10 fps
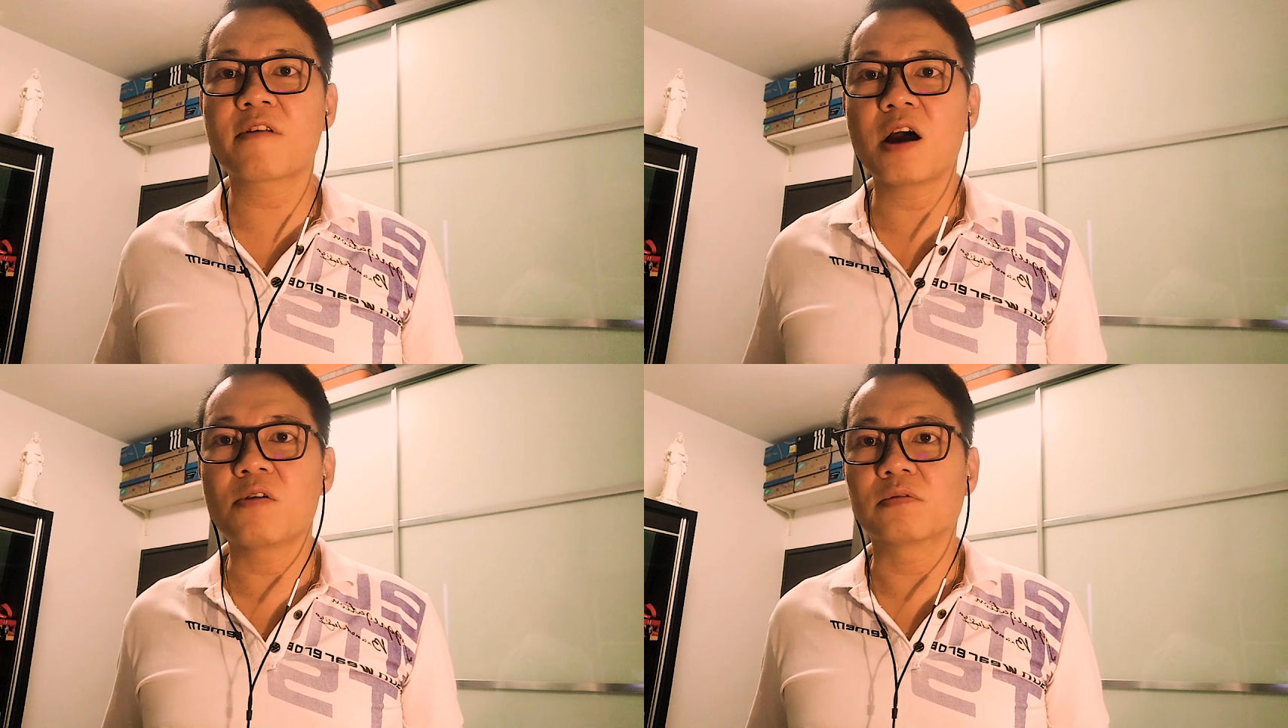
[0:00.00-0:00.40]

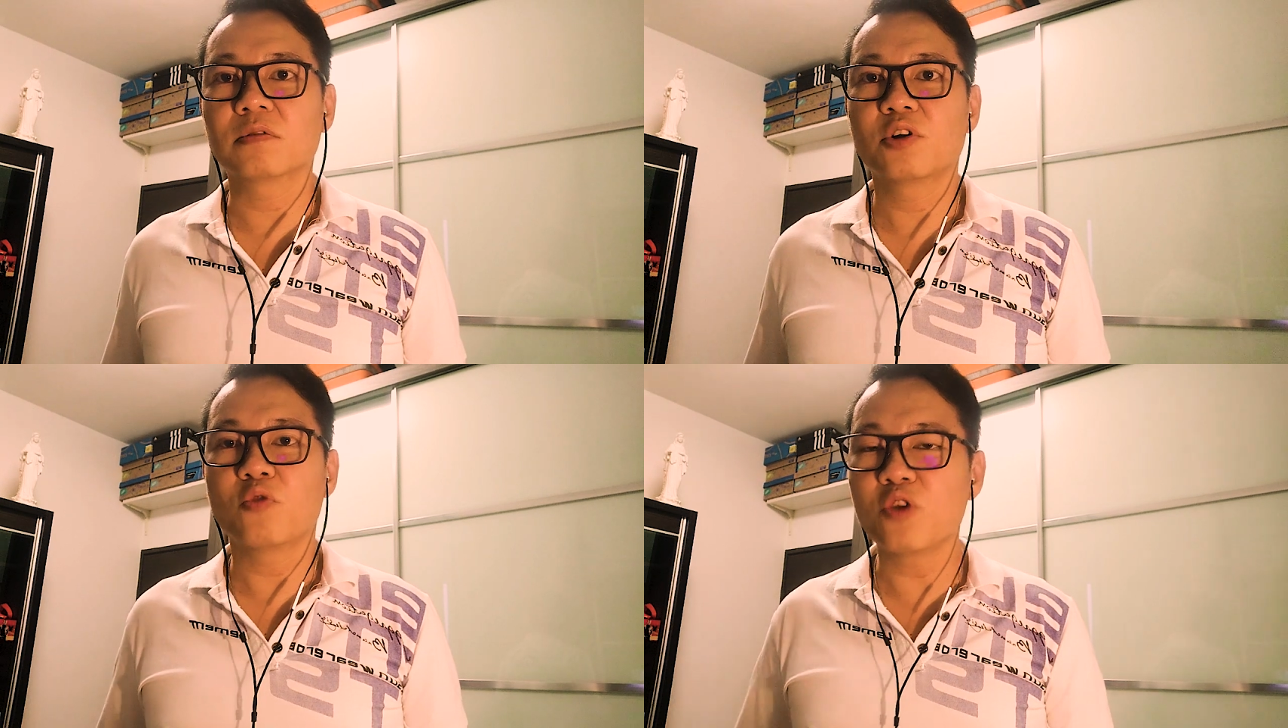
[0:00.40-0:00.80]
around,
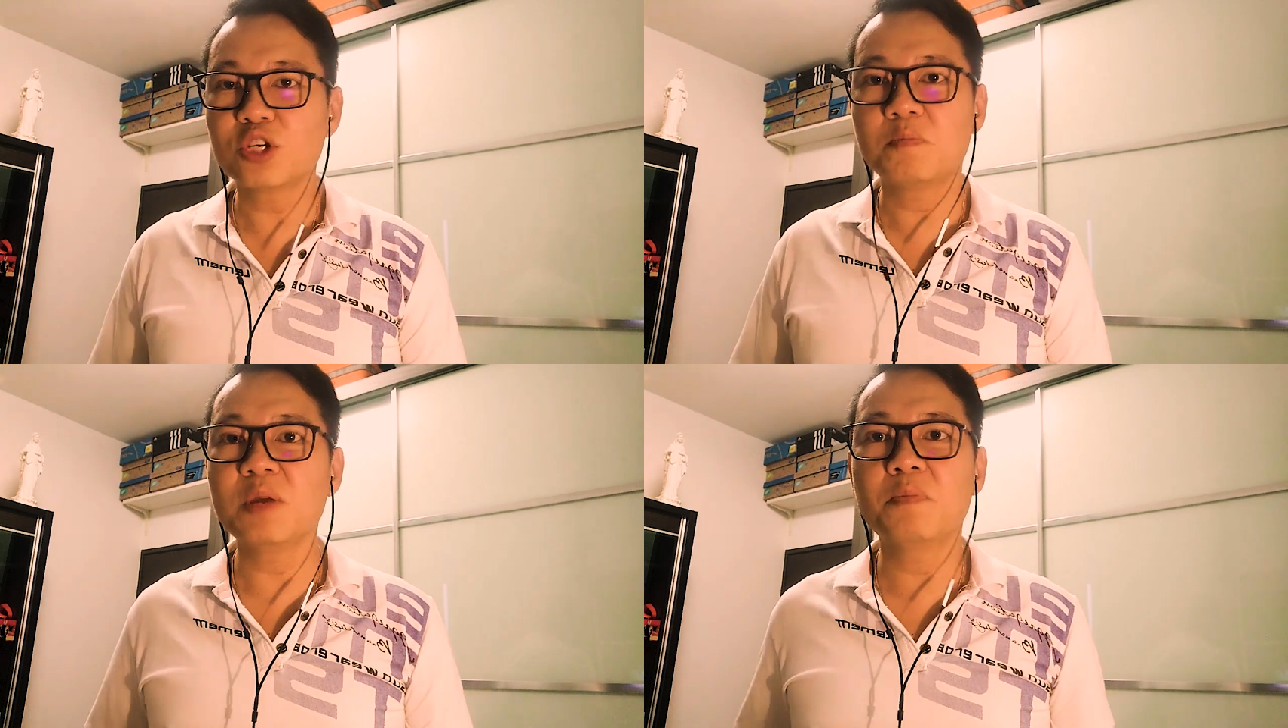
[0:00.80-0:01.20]

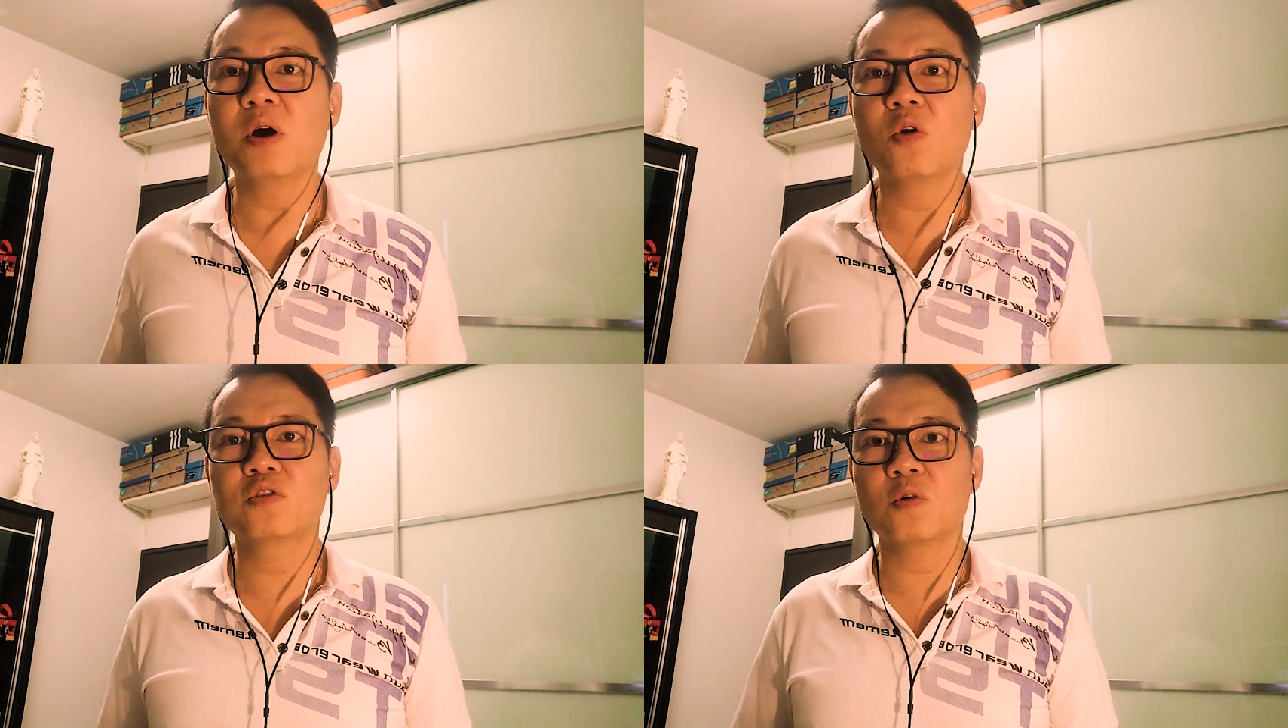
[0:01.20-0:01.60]
rich people
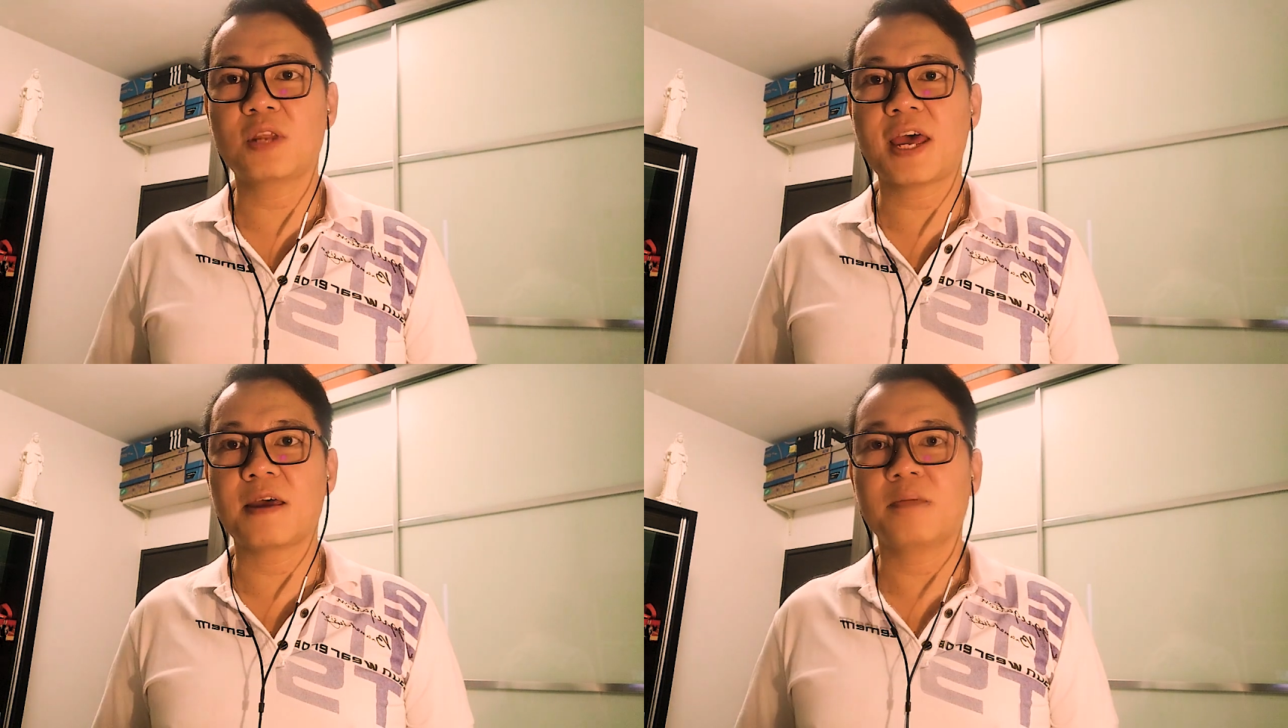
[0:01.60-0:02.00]
also
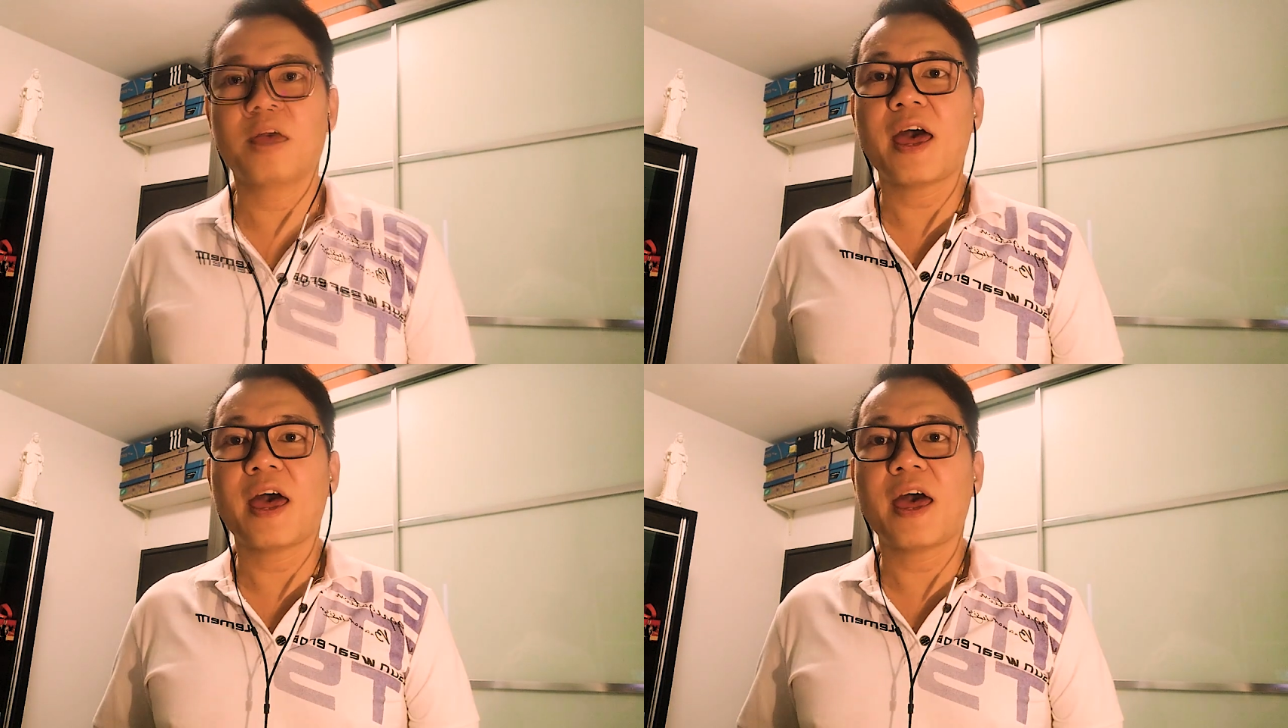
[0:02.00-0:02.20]
there.